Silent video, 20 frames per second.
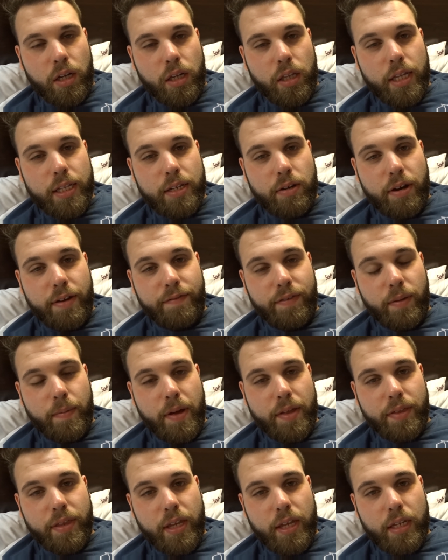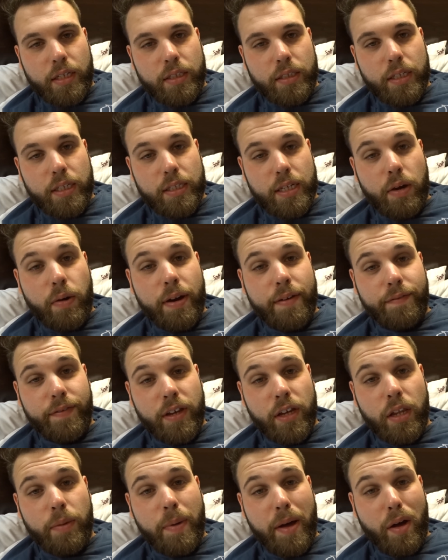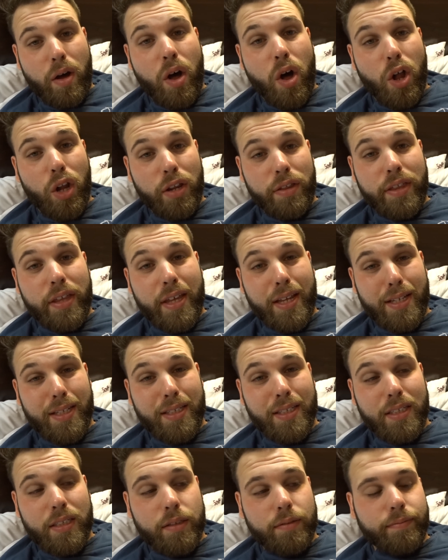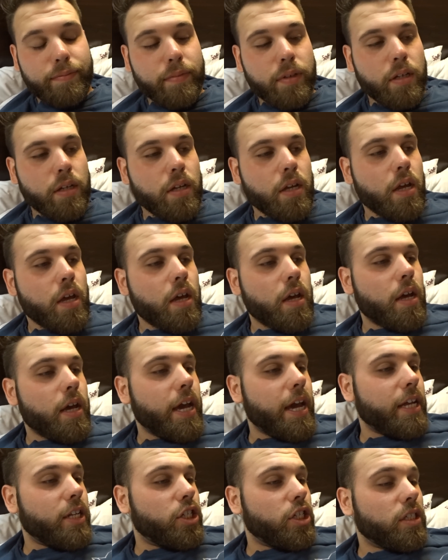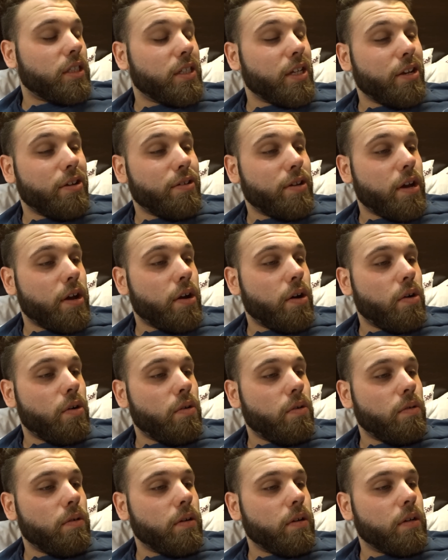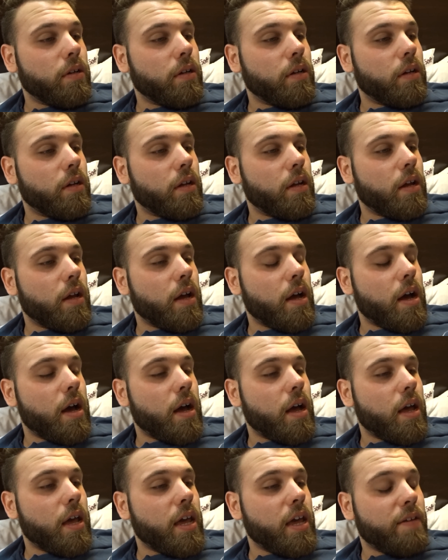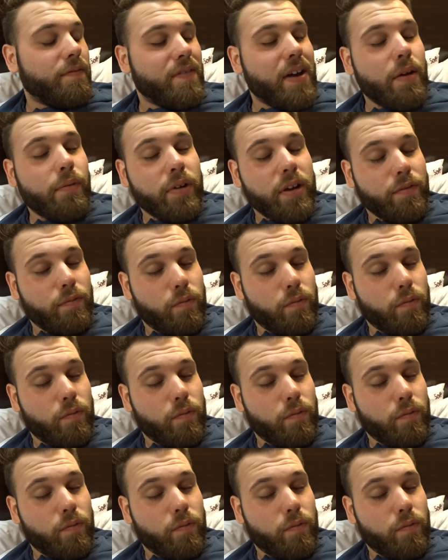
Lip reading: That's how I feel about this. That's how I feel about all of this. And just so you know, if I would